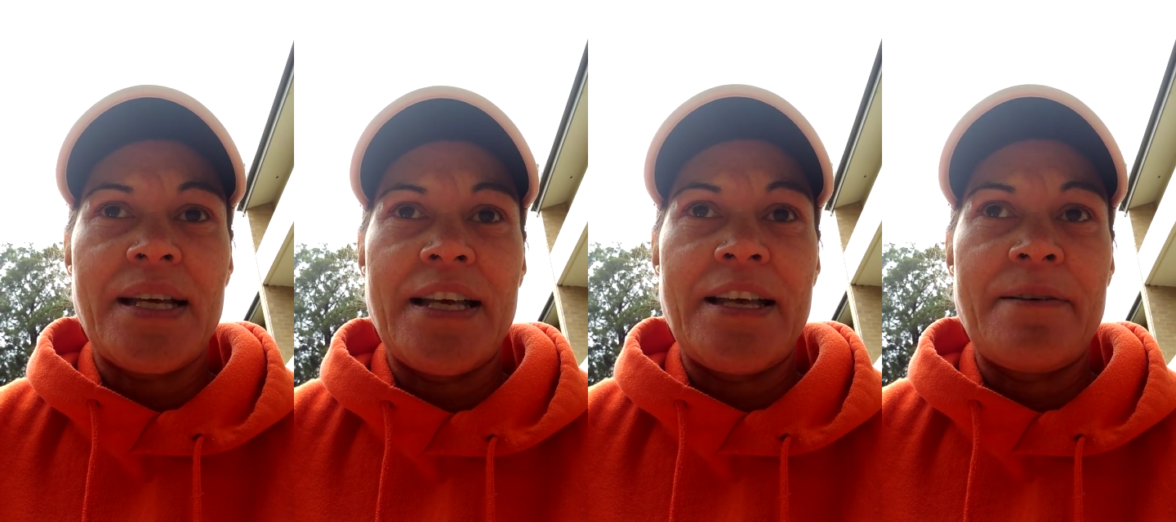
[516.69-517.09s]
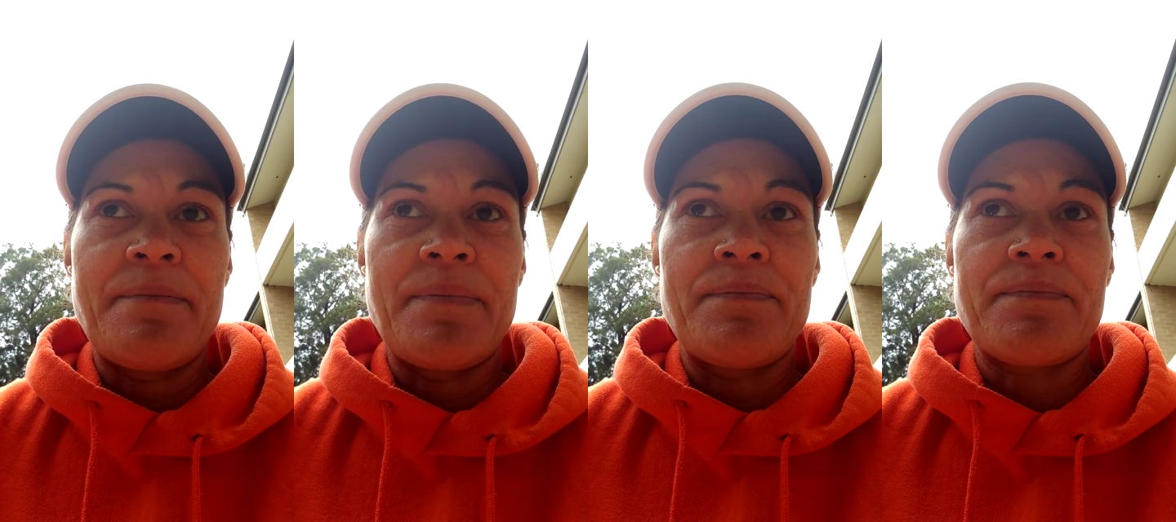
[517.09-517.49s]

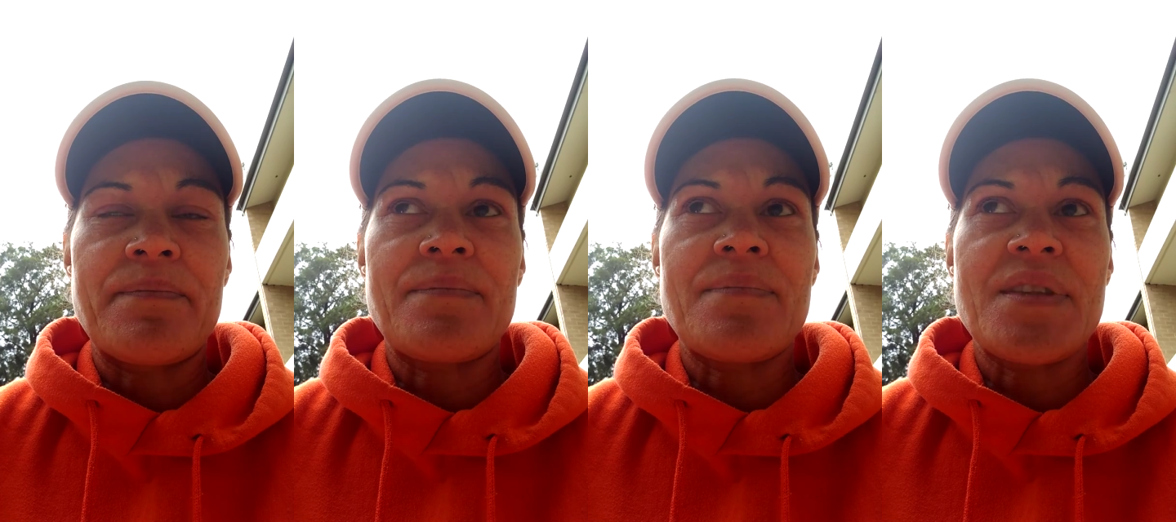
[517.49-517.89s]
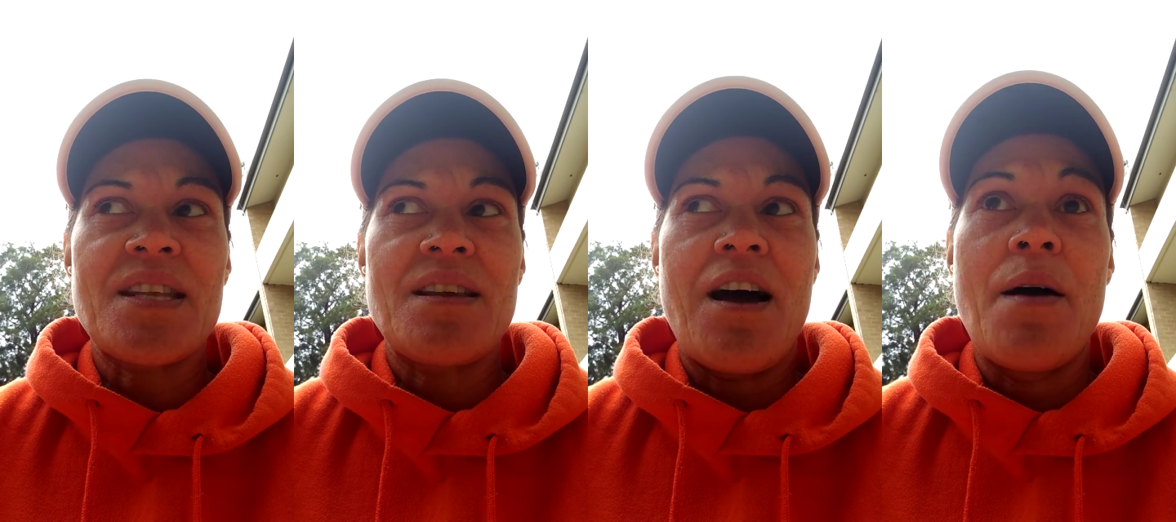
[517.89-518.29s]

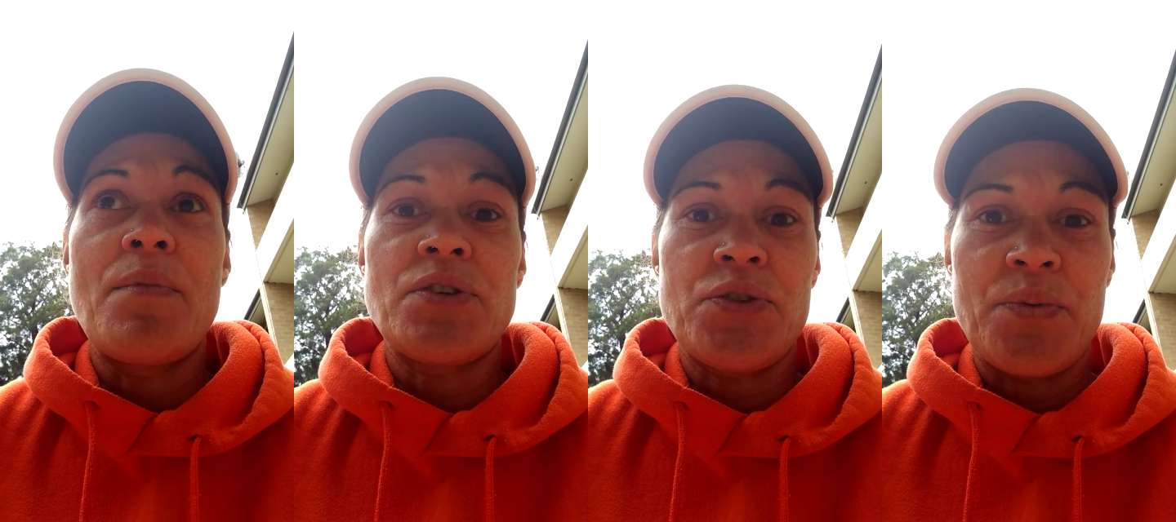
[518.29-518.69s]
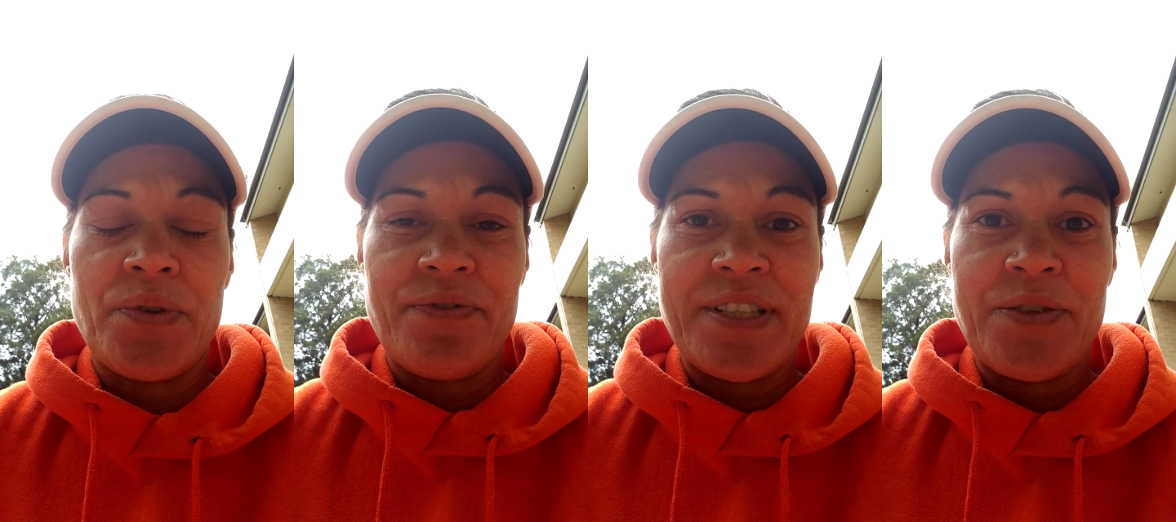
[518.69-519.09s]
I'm not sure what
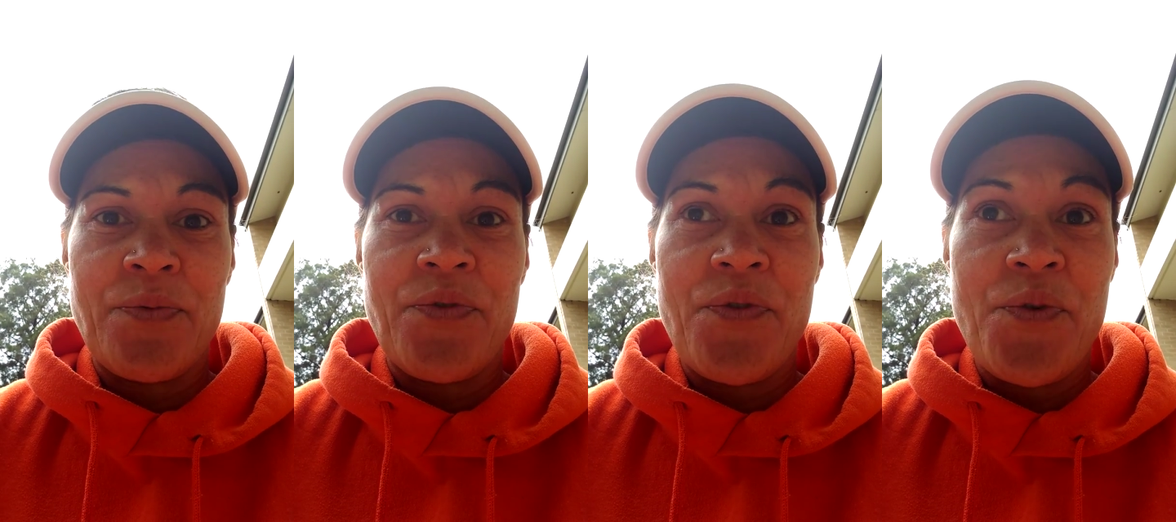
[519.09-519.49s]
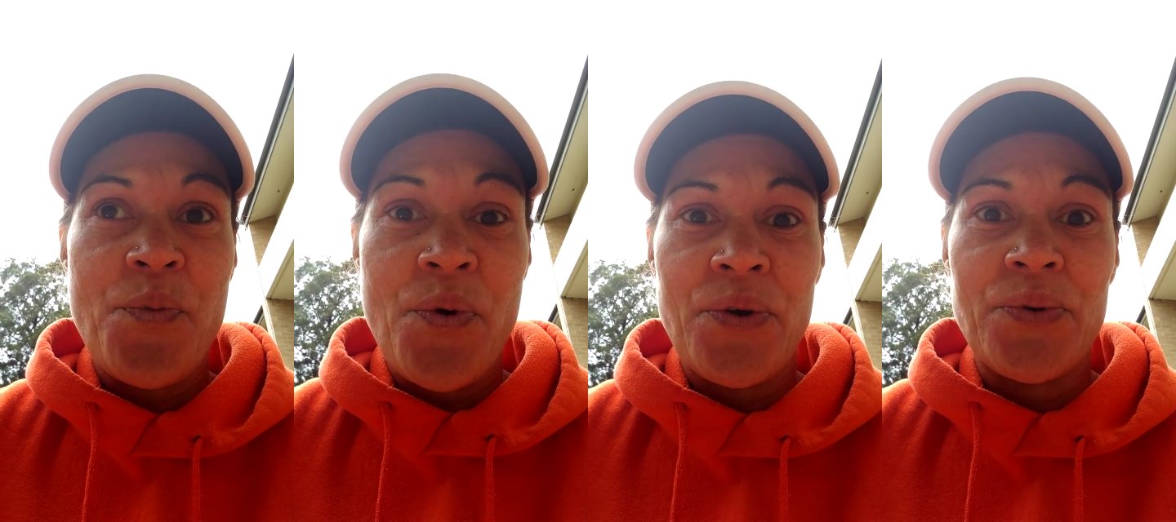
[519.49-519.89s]
the rest of the
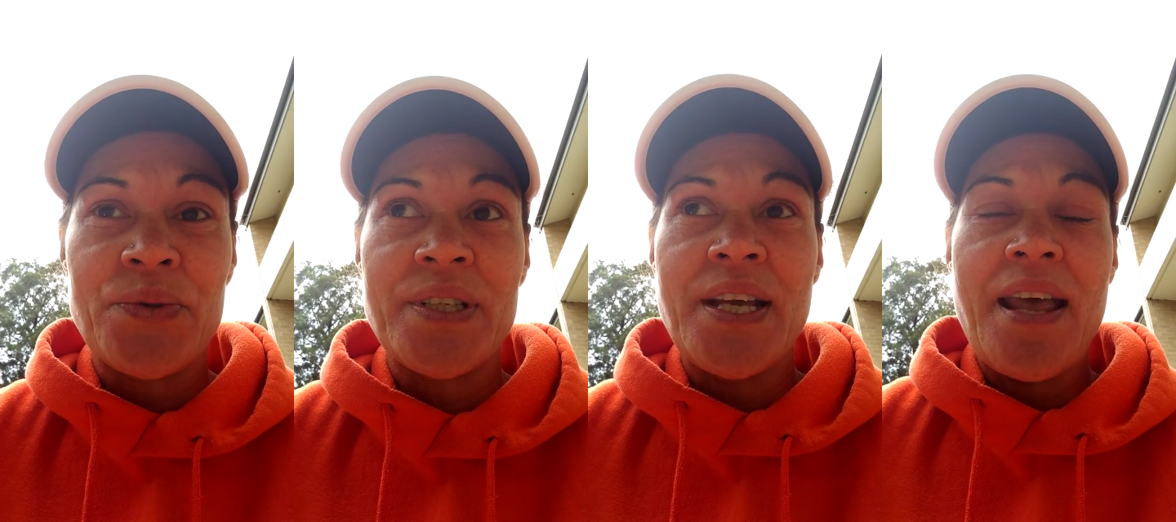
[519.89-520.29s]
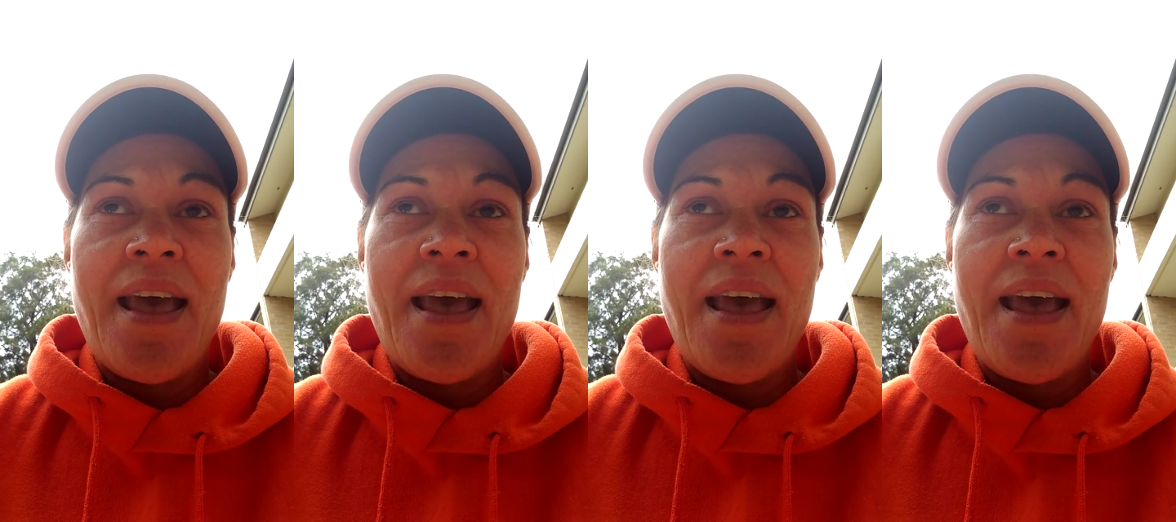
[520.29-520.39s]
world